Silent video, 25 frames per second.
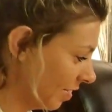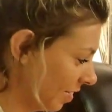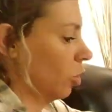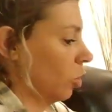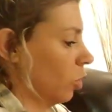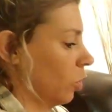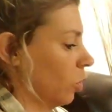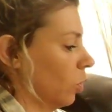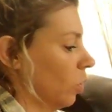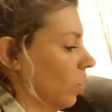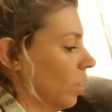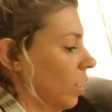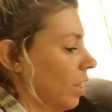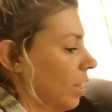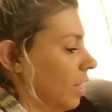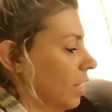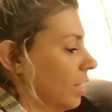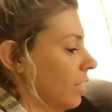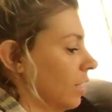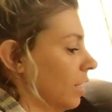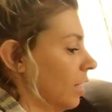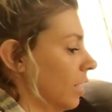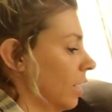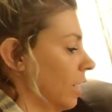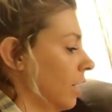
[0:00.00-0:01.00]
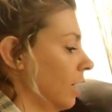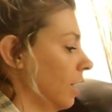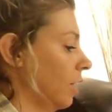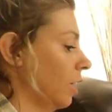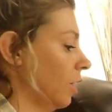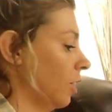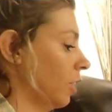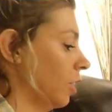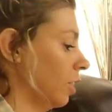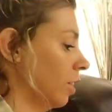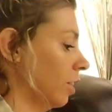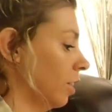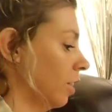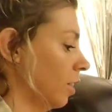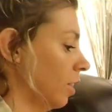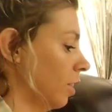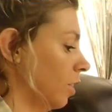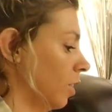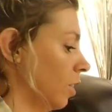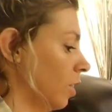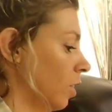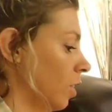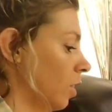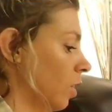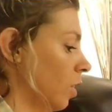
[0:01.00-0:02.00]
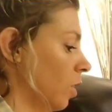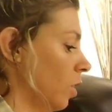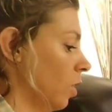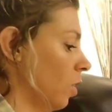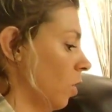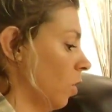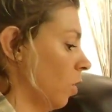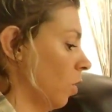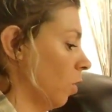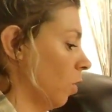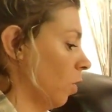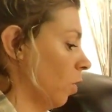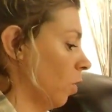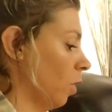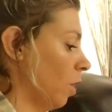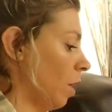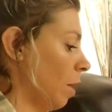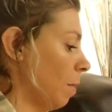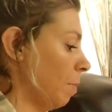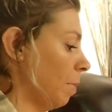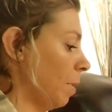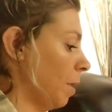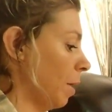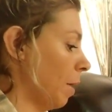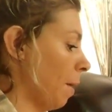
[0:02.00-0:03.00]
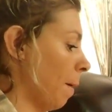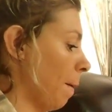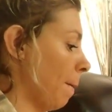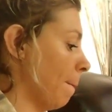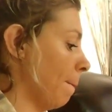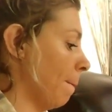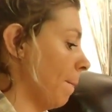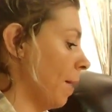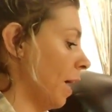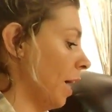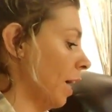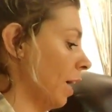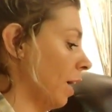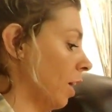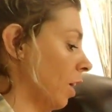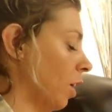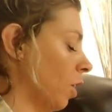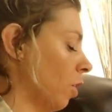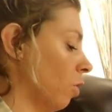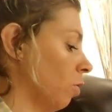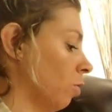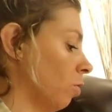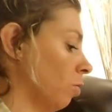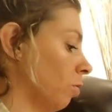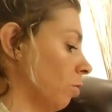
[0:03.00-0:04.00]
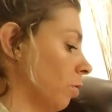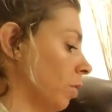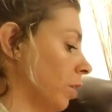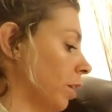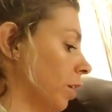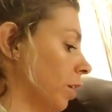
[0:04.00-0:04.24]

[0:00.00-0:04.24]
gonna try this again here. Wrap it back around.